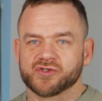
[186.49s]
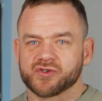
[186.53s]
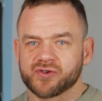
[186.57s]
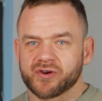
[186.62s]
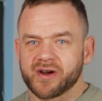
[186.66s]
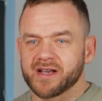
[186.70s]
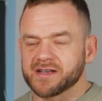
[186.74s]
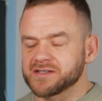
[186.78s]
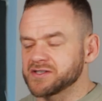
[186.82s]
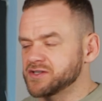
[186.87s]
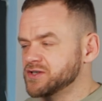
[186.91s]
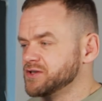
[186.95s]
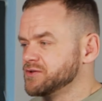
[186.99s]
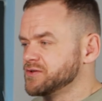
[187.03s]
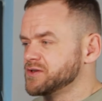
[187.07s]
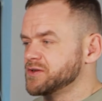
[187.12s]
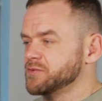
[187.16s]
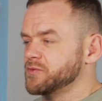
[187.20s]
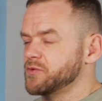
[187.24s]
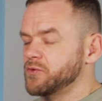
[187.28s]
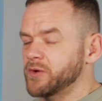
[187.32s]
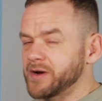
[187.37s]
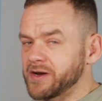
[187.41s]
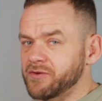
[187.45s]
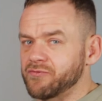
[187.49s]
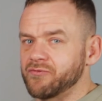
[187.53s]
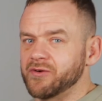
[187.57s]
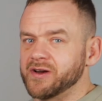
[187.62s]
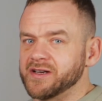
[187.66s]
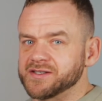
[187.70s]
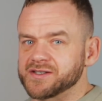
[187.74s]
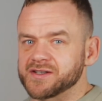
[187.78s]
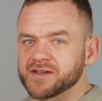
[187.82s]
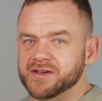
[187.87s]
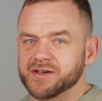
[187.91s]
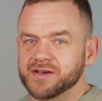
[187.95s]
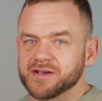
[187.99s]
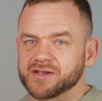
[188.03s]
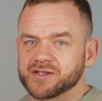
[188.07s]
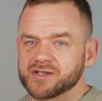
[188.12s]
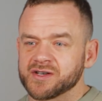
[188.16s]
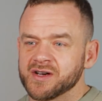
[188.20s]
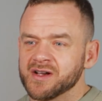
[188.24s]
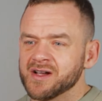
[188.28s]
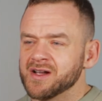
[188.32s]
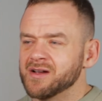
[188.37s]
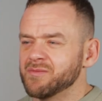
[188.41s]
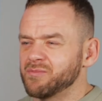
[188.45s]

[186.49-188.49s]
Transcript: tricks, do some quick research,